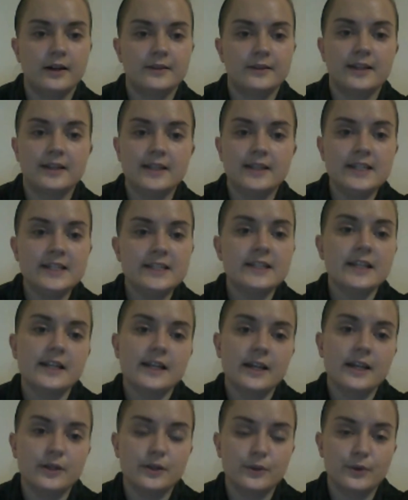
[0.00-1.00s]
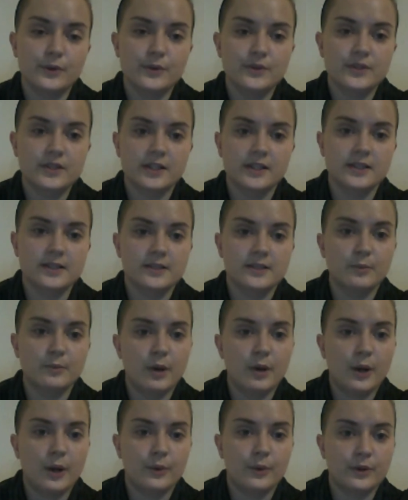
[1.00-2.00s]
The least that I use is the
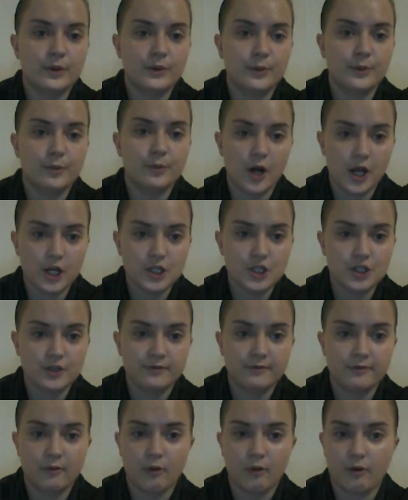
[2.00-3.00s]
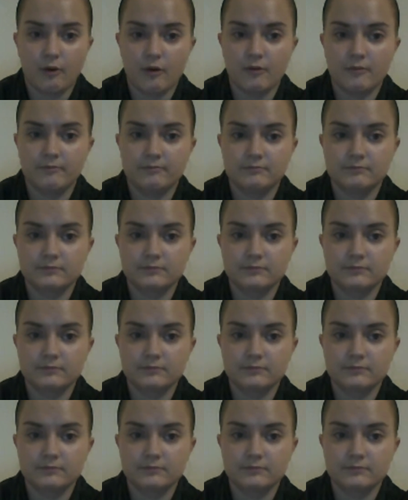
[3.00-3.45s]
powder brush for